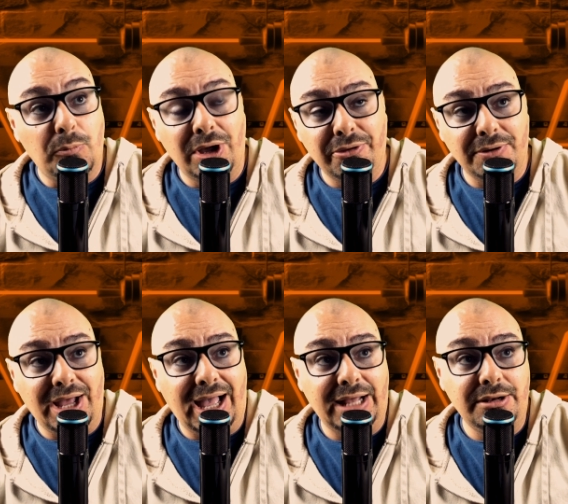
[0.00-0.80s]
Whether or
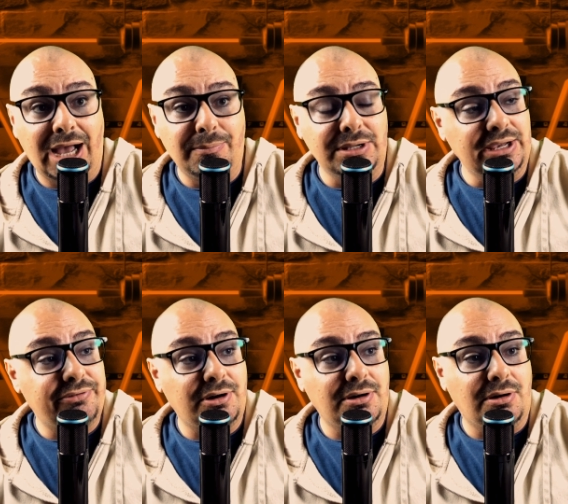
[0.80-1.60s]
not I believe
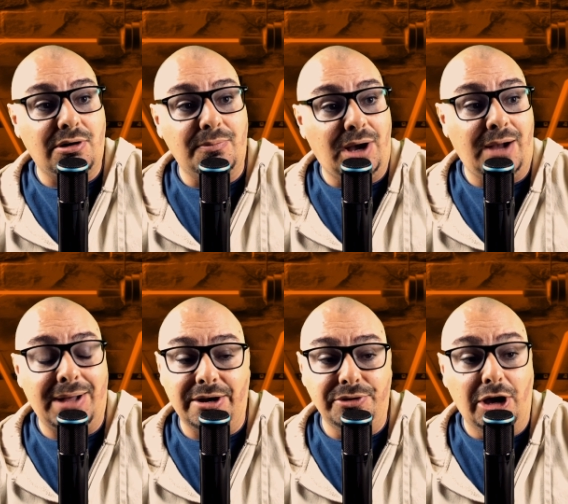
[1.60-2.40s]
her or her mom,
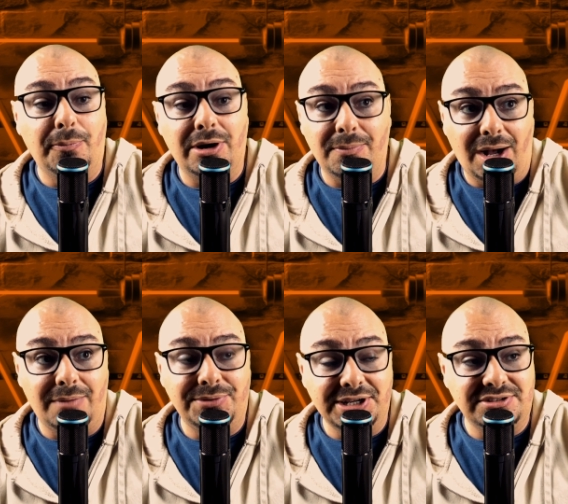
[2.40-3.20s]
I don't know, but her
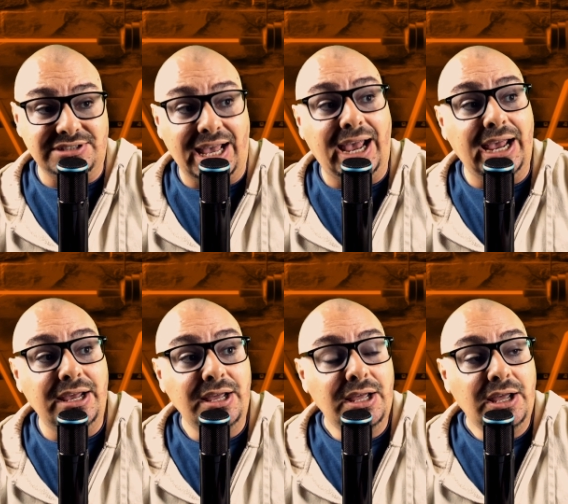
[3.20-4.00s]
mom did say
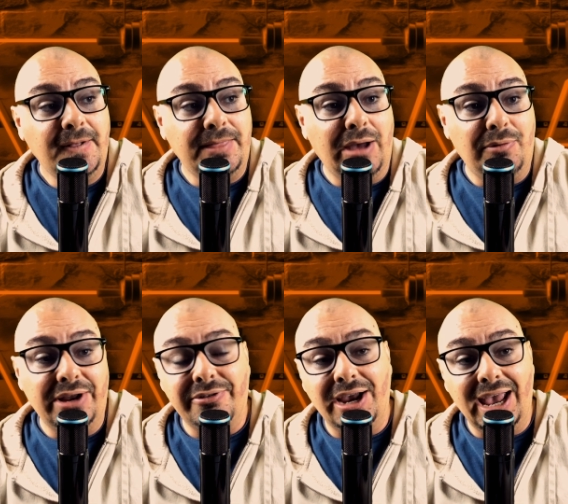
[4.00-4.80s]
that
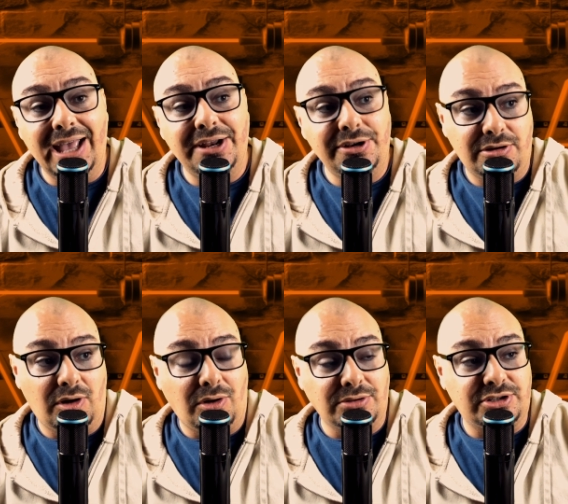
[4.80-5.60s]
whenever Anna
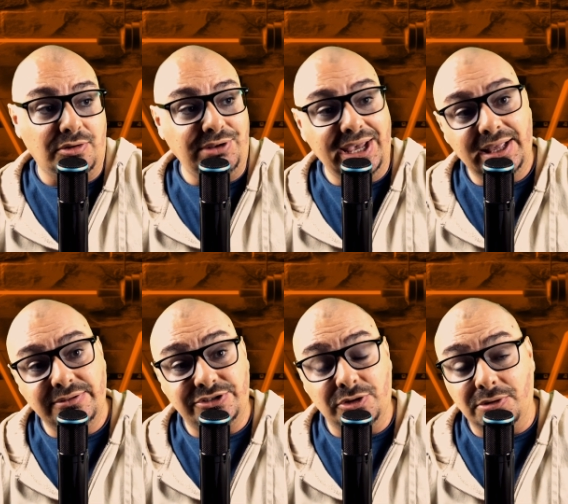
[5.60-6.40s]
Nicole told
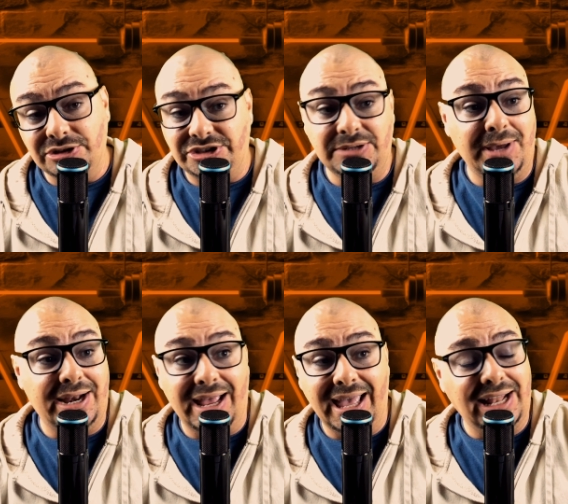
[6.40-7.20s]
negative stories, she made
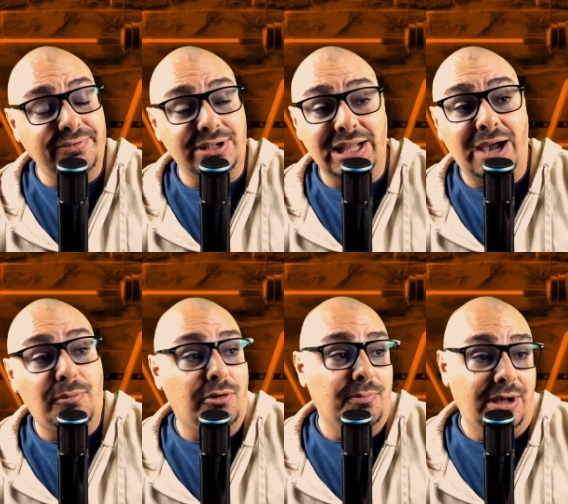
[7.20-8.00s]
a hell of a lot
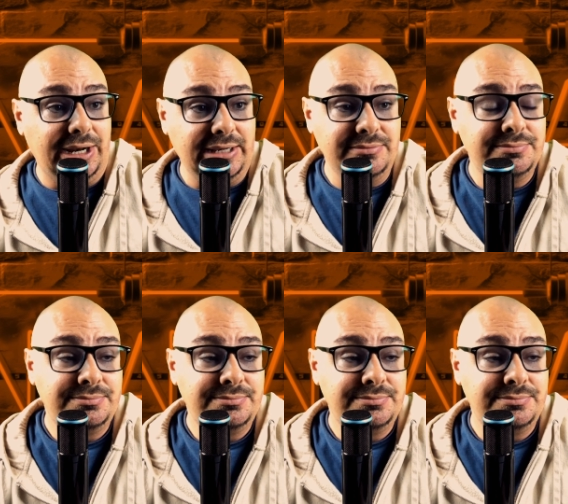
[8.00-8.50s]
more money.